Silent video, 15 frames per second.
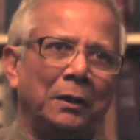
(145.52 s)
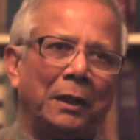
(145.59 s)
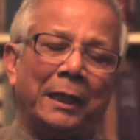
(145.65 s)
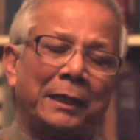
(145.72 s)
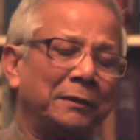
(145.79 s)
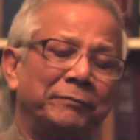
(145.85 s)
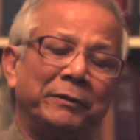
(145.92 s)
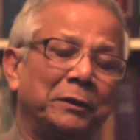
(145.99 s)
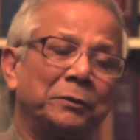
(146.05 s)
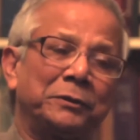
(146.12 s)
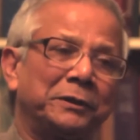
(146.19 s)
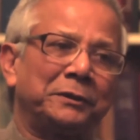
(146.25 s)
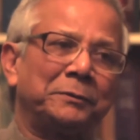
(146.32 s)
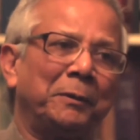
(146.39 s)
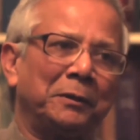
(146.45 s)
I get very good
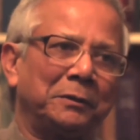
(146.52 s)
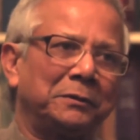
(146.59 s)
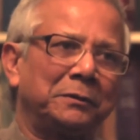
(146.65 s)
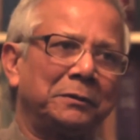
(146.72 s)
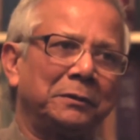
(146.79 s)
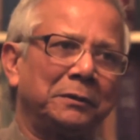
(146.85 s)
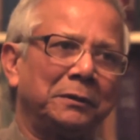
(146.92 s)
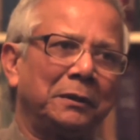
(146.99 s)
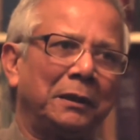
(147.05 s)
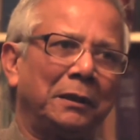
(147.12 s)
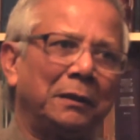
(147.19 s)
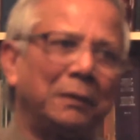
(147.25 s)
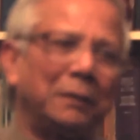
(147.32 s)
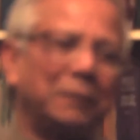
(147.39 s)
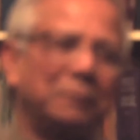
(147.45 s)
response.
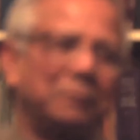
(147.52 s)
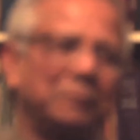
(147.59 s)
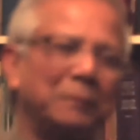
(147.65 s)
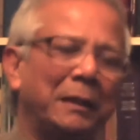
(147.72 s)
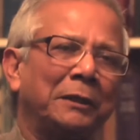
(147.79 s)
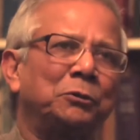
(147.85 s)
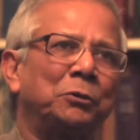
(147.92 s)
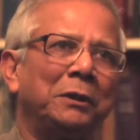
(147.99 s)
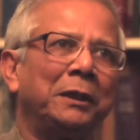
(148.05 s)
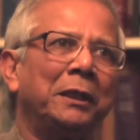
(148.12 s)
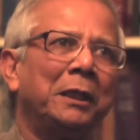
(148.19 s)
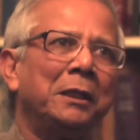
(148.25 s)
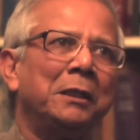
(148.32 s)
Uh, actually,